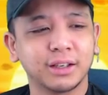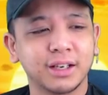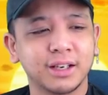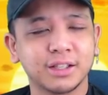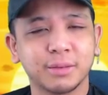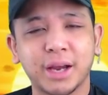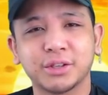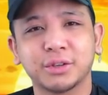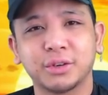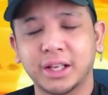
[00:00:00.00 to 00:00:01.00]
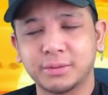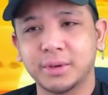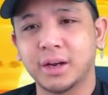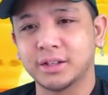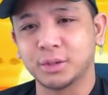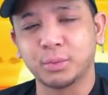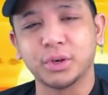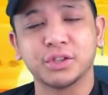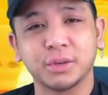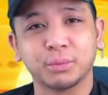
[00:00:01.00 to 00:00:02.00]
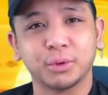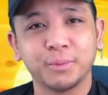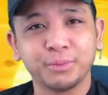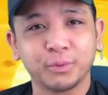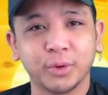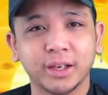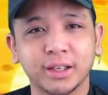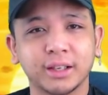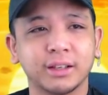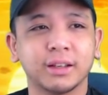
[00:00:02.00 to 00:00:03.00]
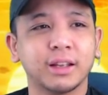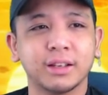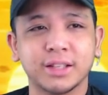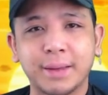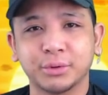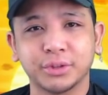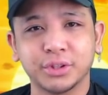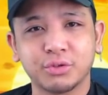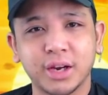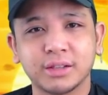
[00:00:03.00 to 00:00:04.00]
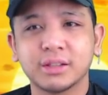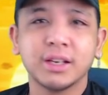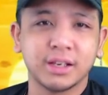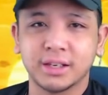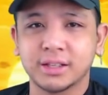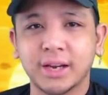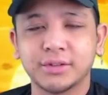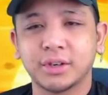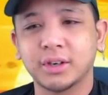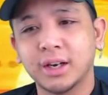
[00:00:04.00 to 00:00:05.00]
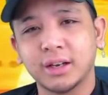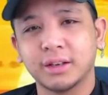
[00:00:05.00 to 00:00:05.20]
Because the backstory, let's be honest, is pretty simple, right? The damsel in distress, he saves her,